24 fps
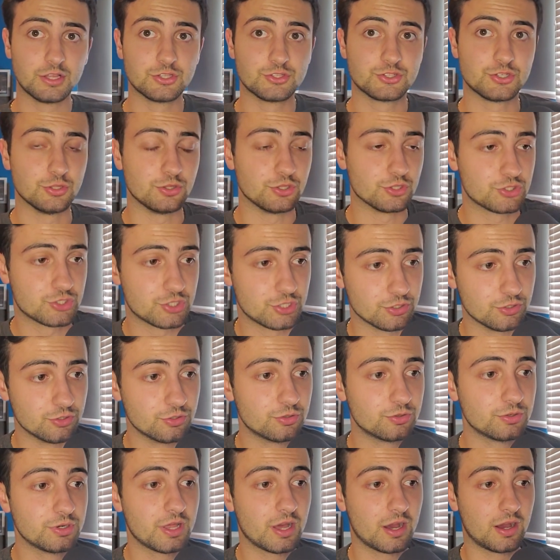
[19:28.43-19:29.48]
to the
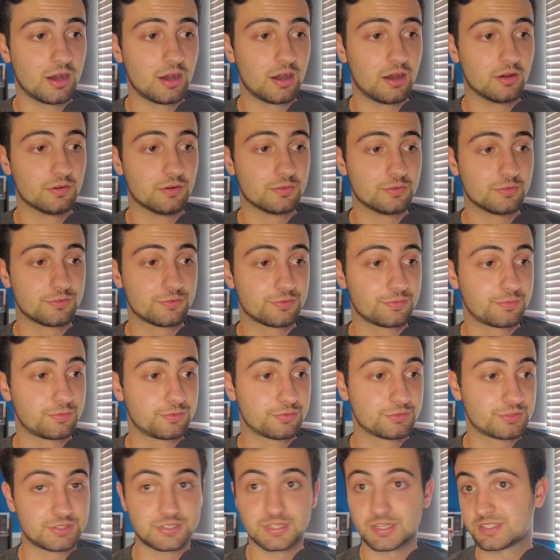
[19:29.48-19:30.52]
tune of
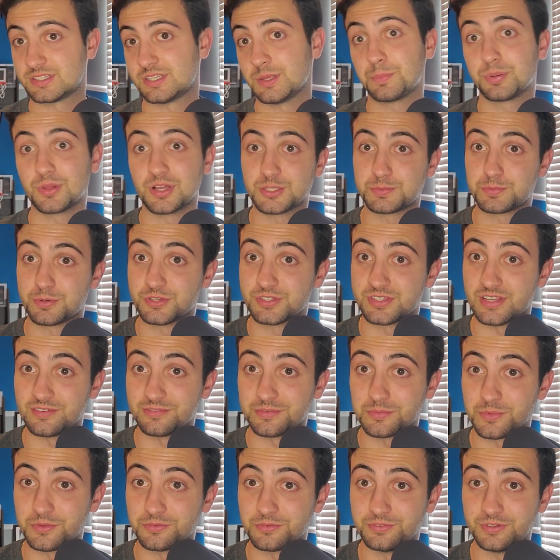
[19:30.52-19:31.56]
60+%
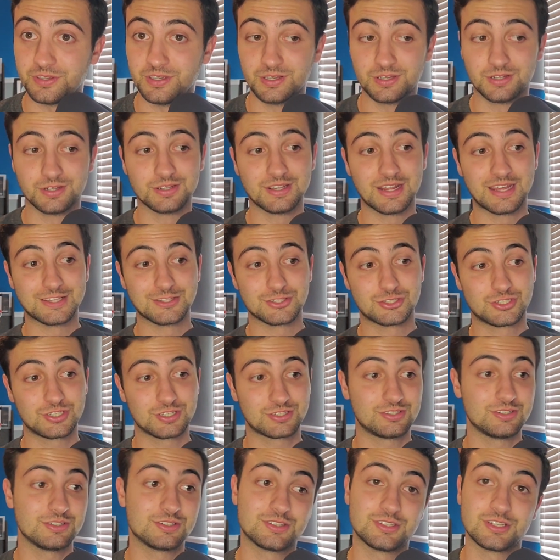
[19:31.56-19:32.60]
from the field and
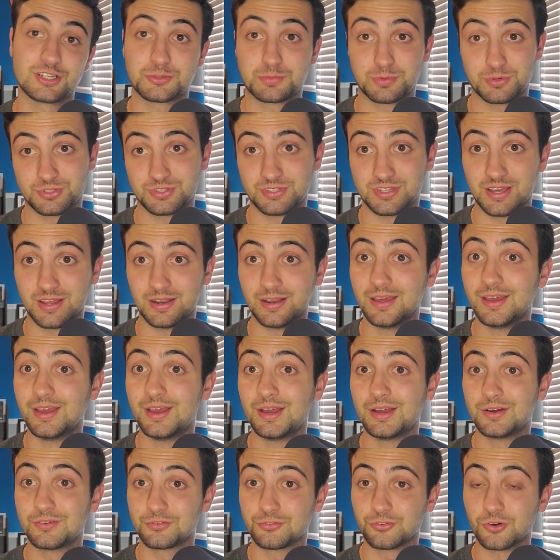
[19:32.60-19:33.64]
66%
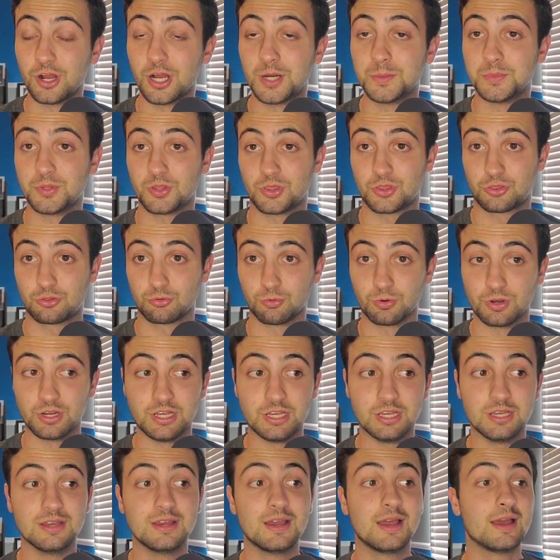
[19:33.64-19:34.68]
from
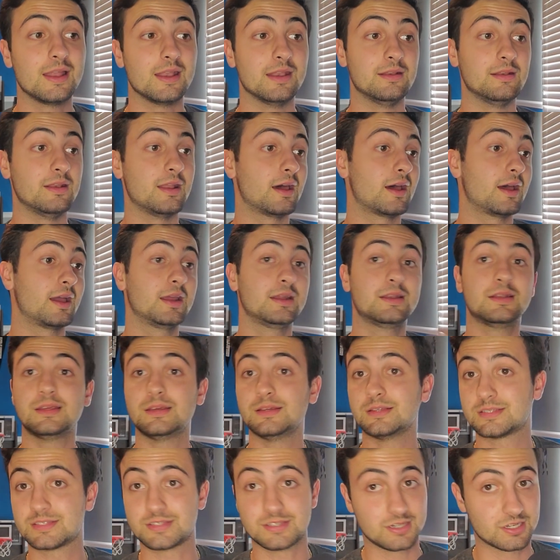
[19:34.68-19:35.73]
three.
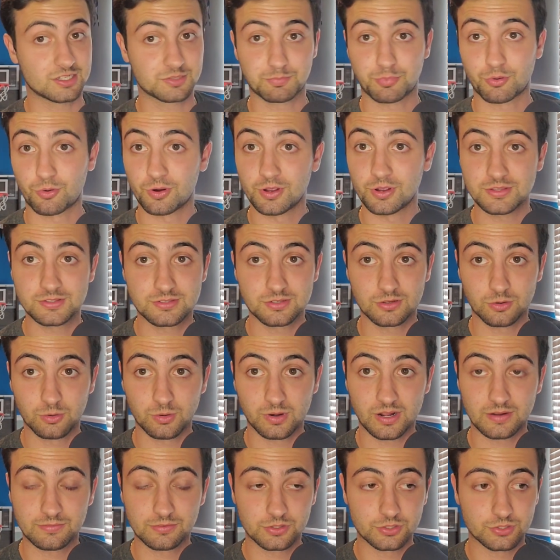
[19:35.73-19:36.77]
96 points or
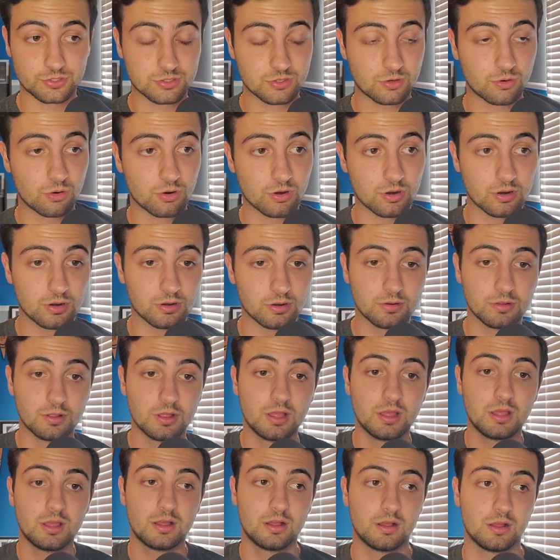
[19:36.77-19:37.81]
whatever the score
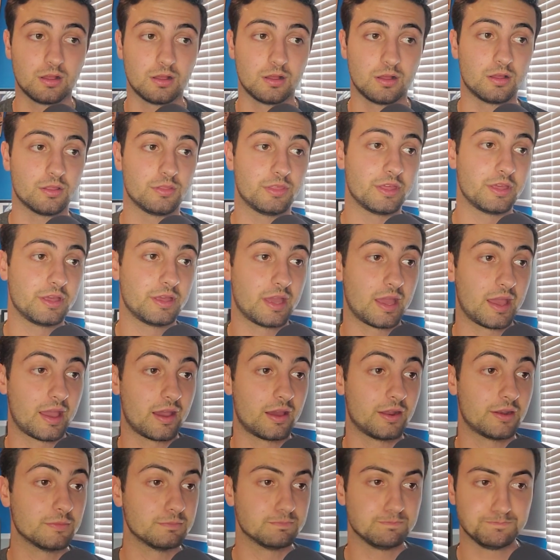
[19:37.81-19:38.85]
they
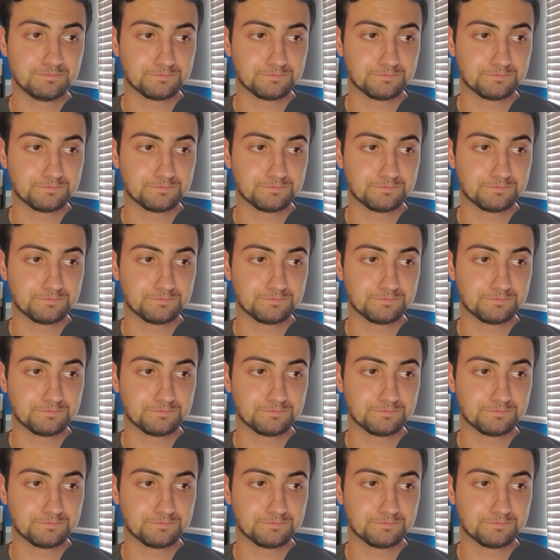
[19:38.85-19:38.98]
had.